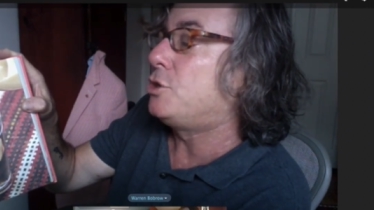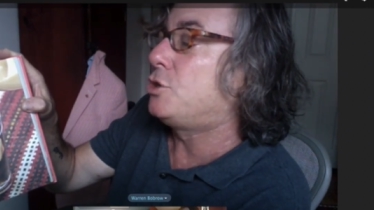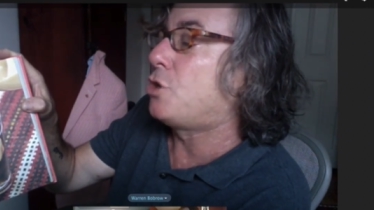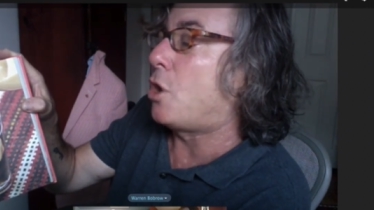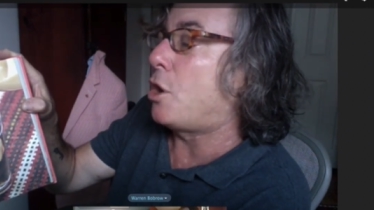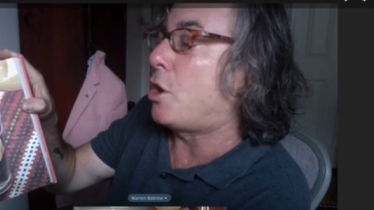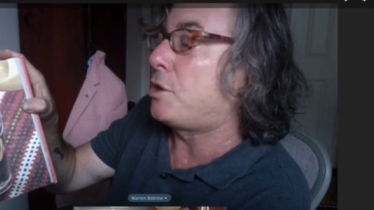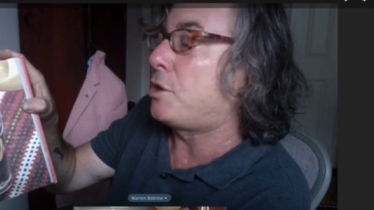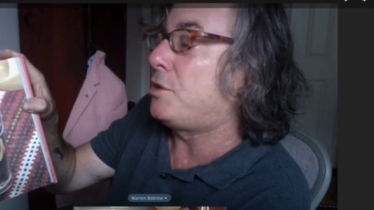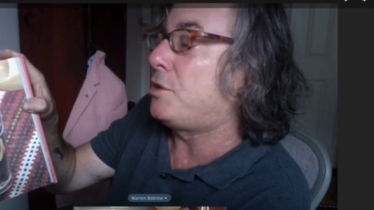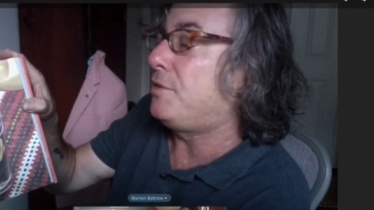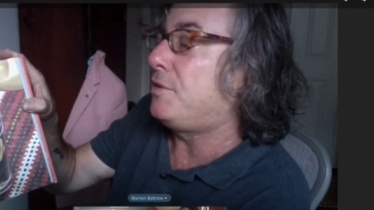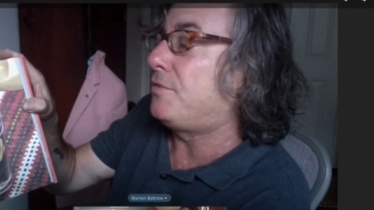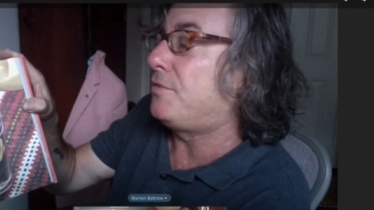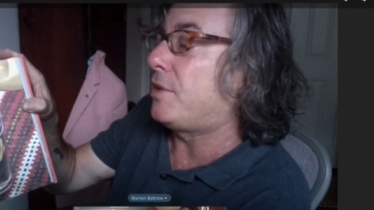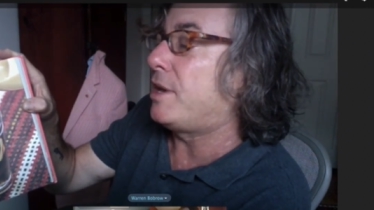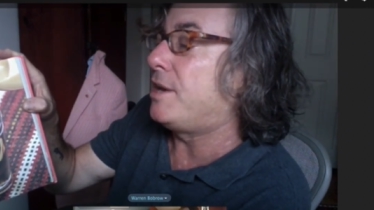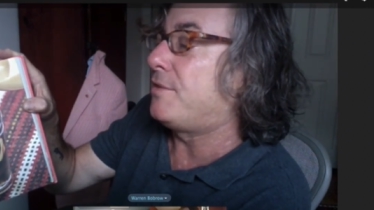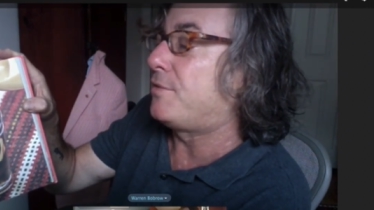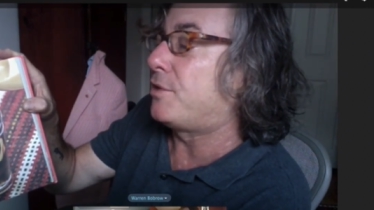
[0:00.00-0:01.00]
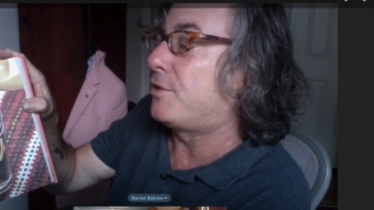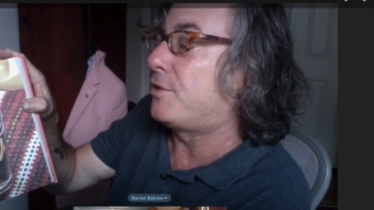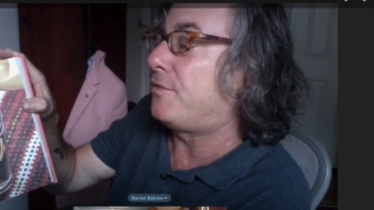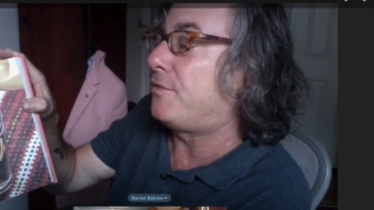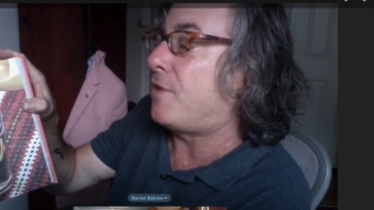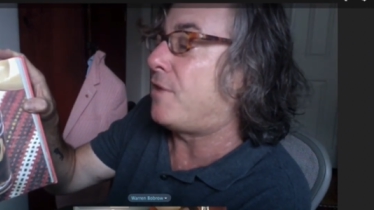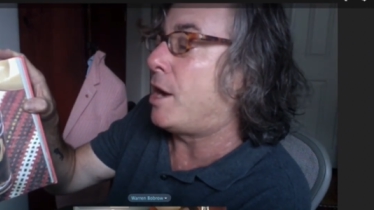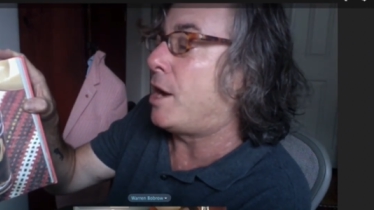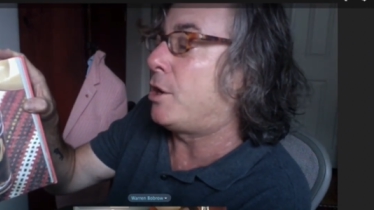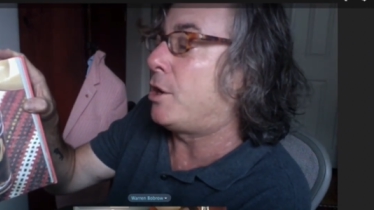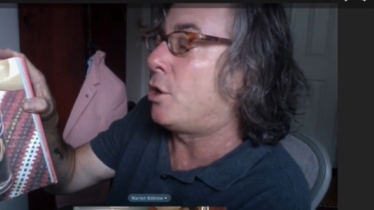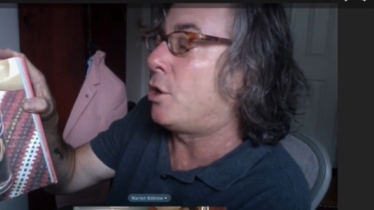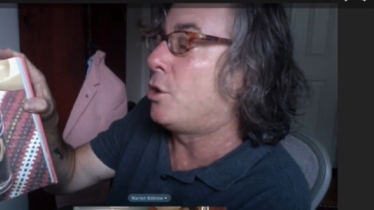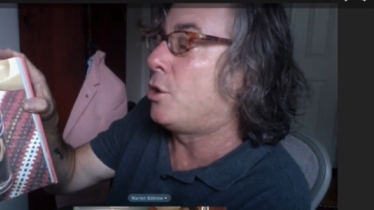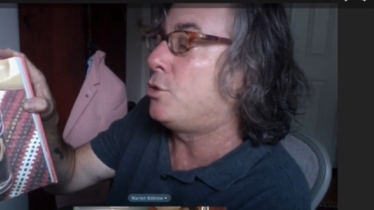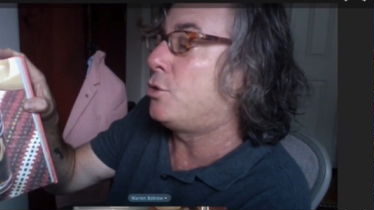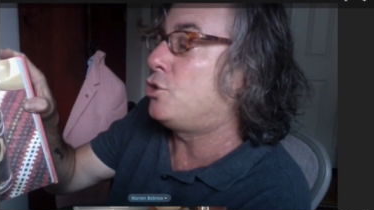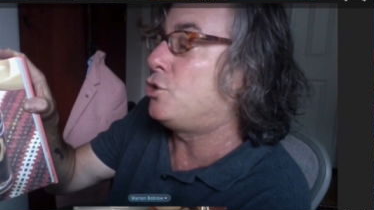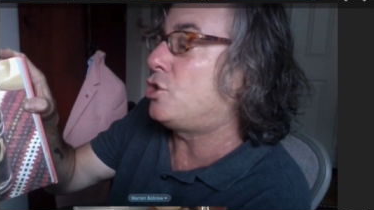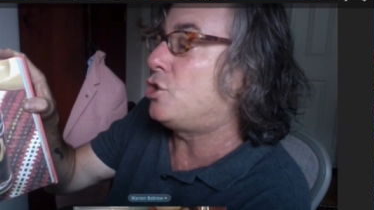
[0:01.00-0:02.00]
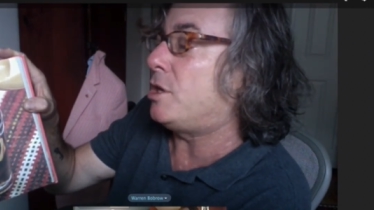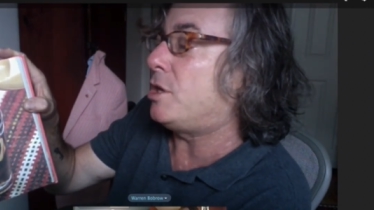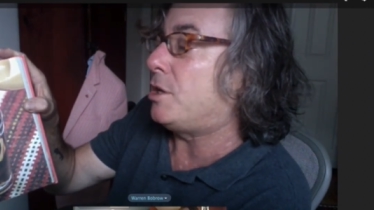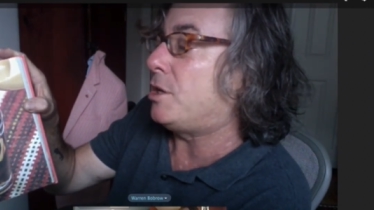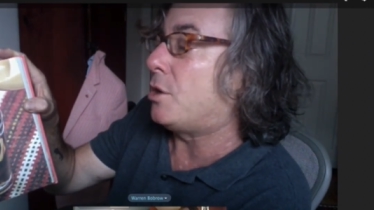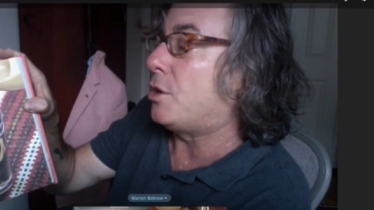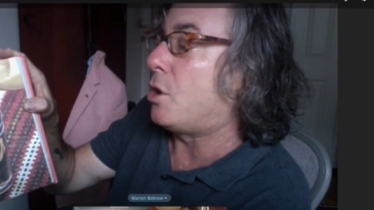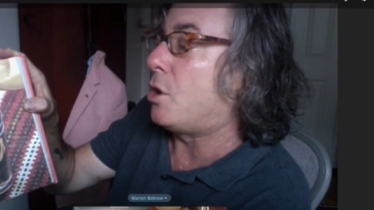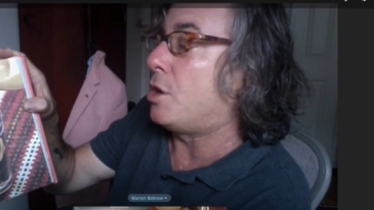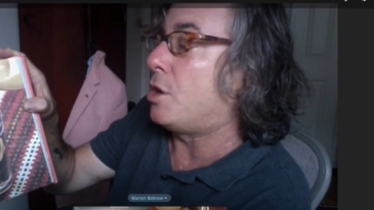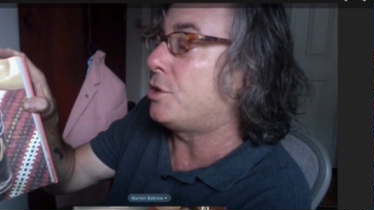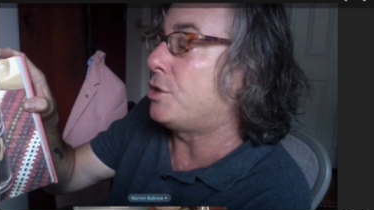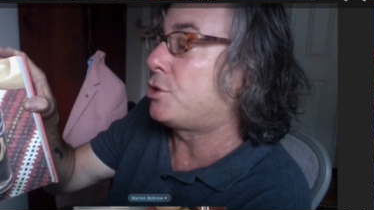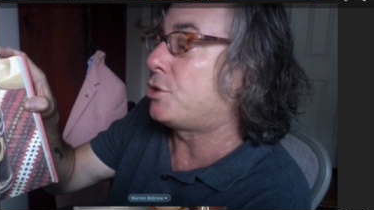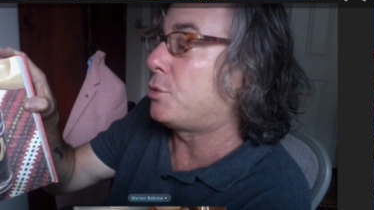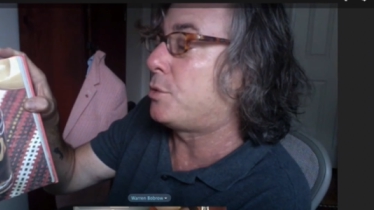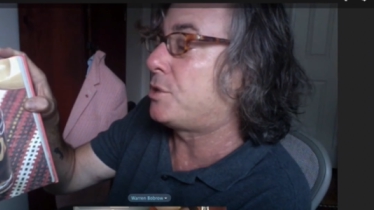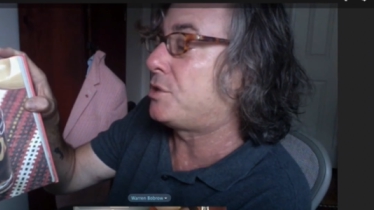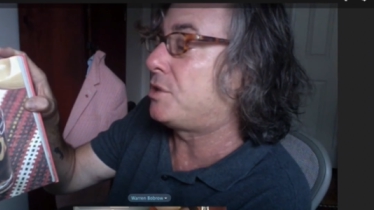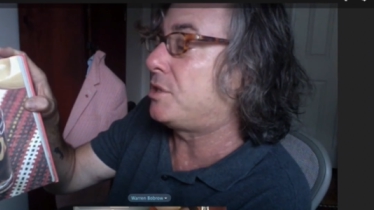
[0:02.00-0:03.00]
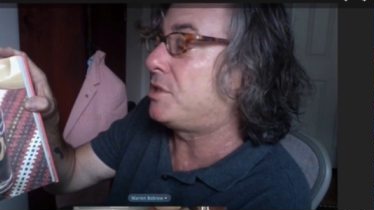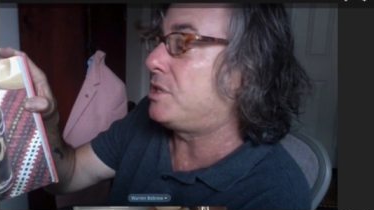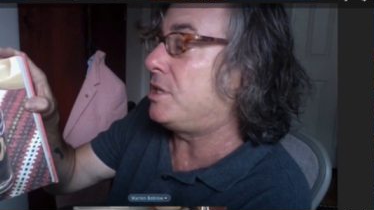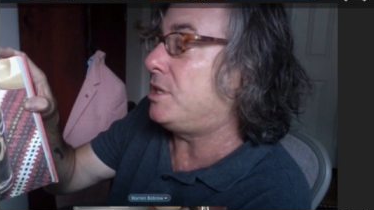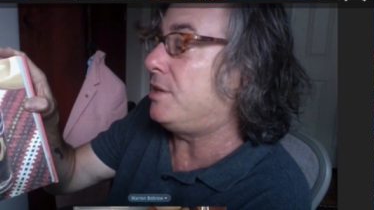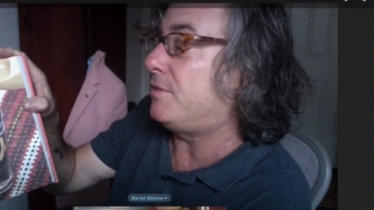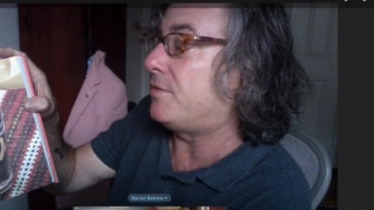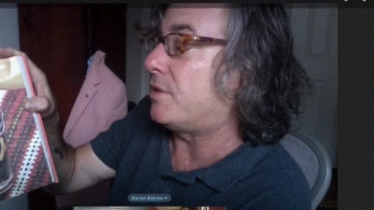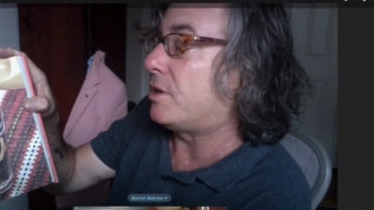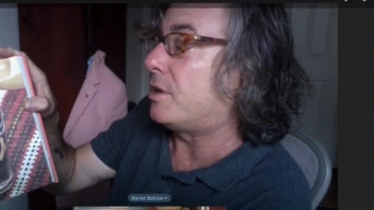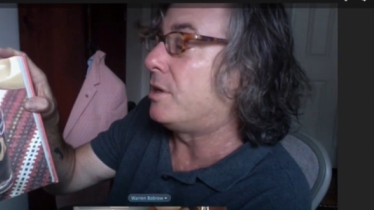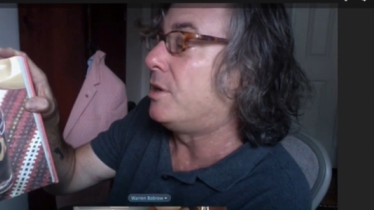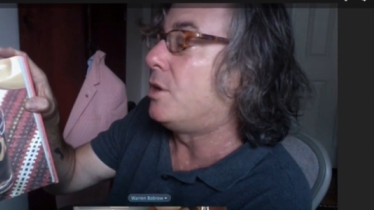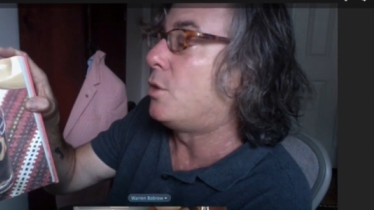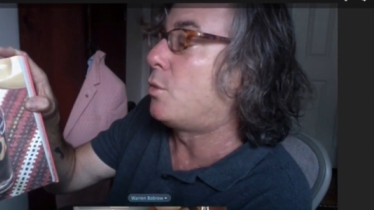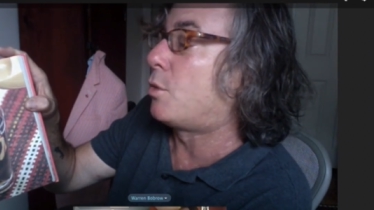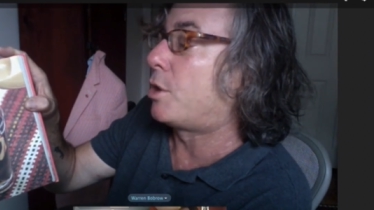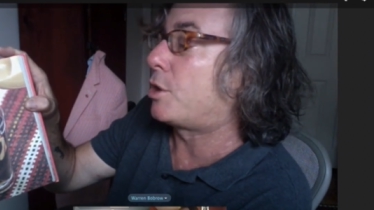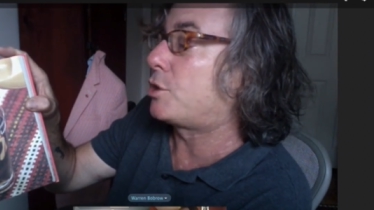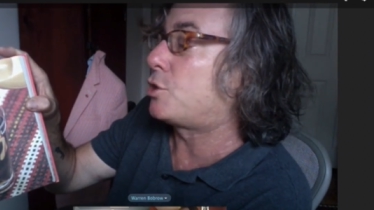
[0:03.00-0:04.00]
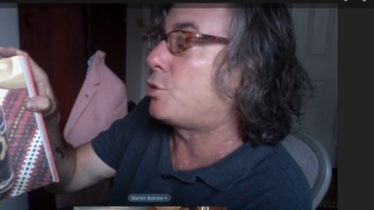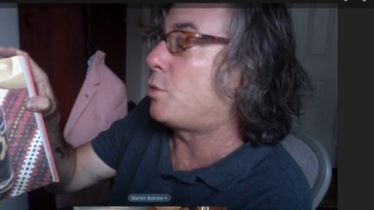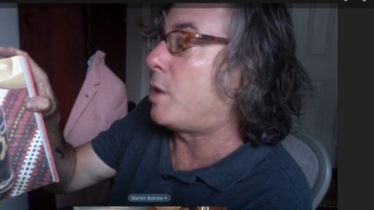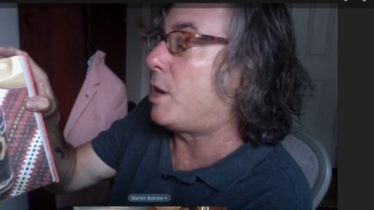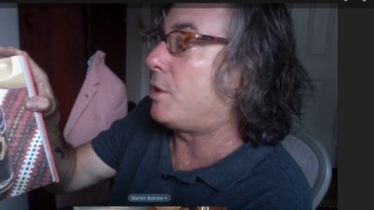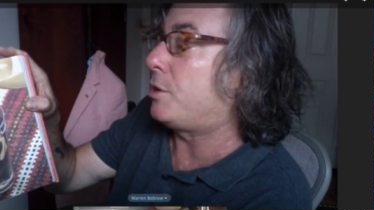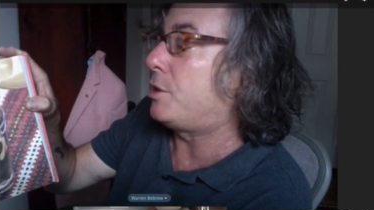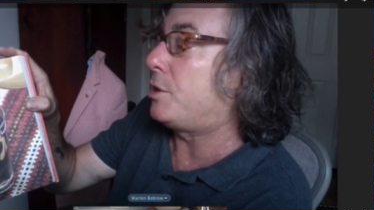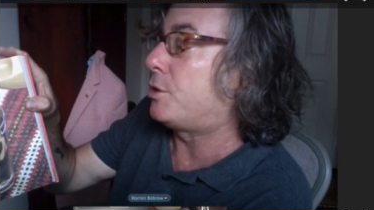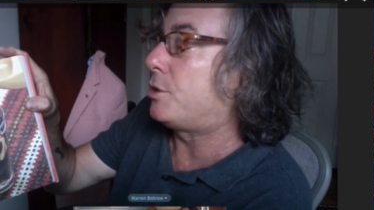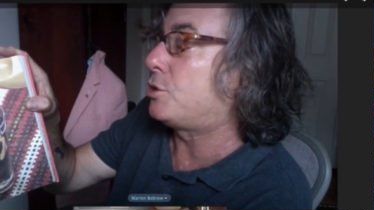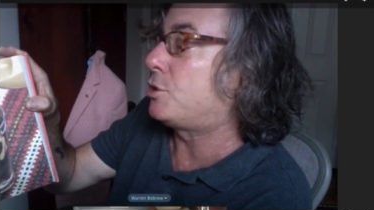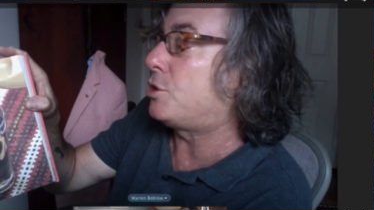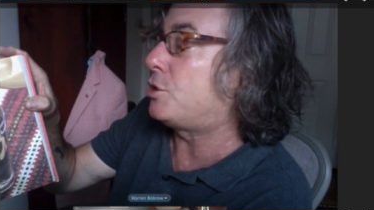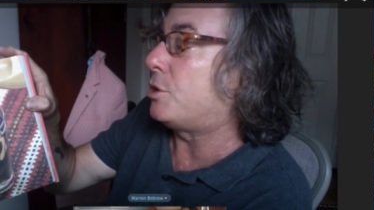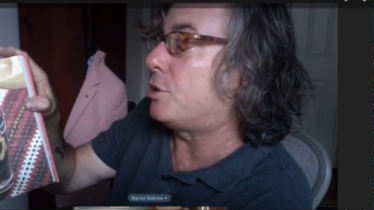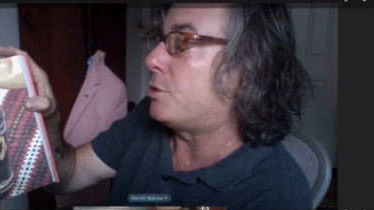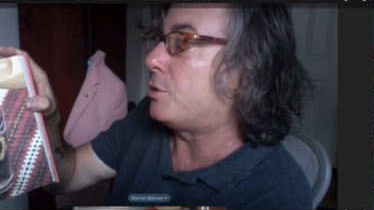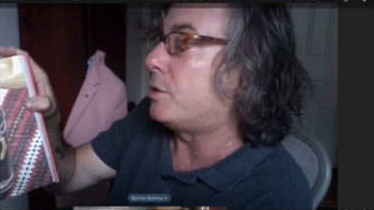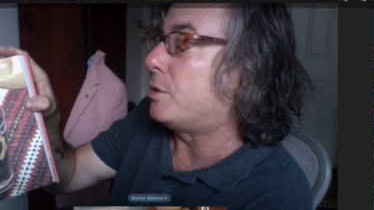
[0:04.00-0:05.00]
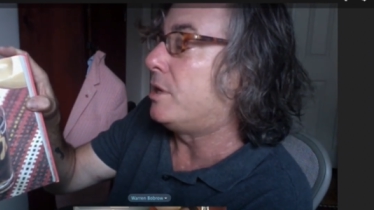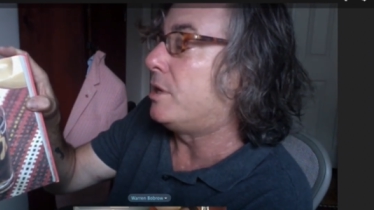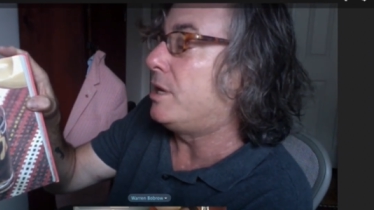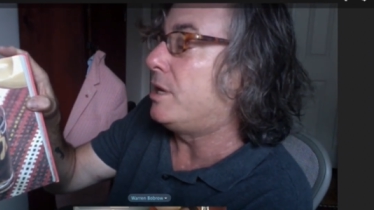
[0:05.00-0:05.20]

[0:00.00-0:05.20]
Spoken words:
Darkly flavored Fire OG, also a sativa, works well here too.